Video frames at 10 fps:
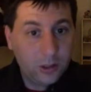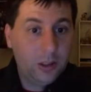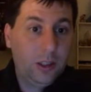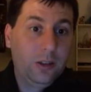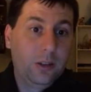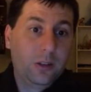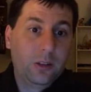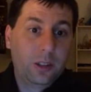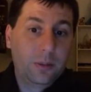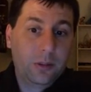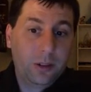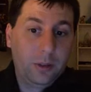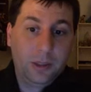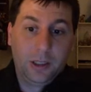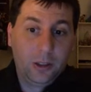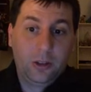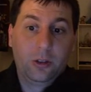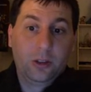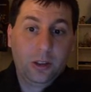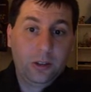that these assignments come in, and
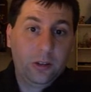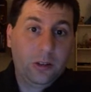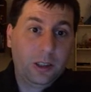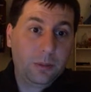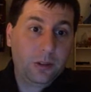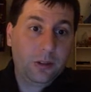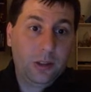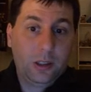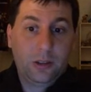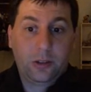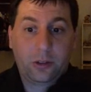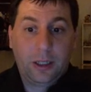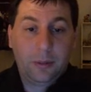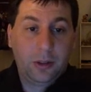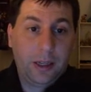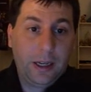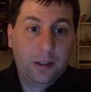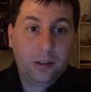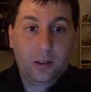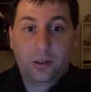usually these assignments uh, describe the
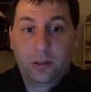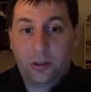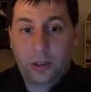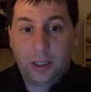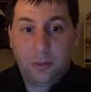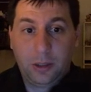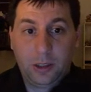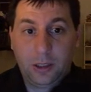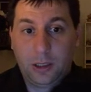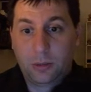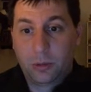task, It's describe the uh,